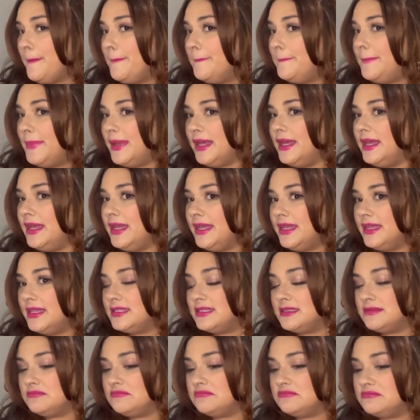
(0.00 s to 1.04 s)
But
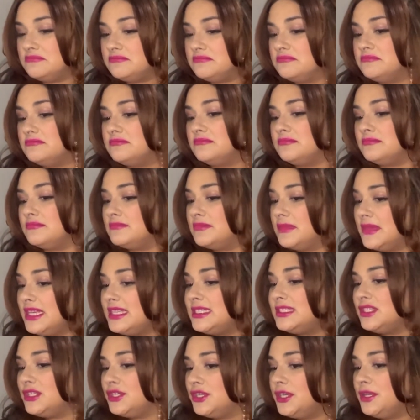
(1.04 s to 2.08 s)

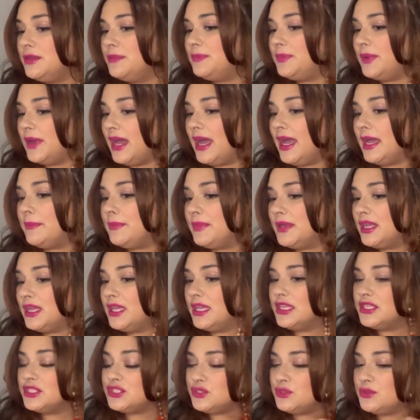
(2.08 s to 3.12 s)
it's a good buy
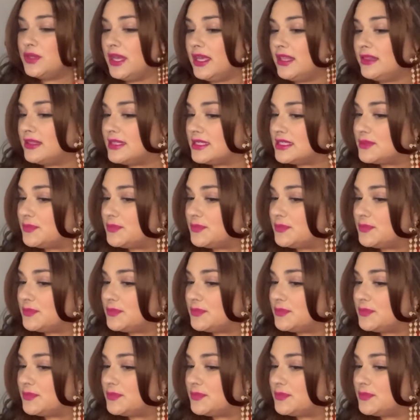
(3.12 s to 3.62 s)
because you get this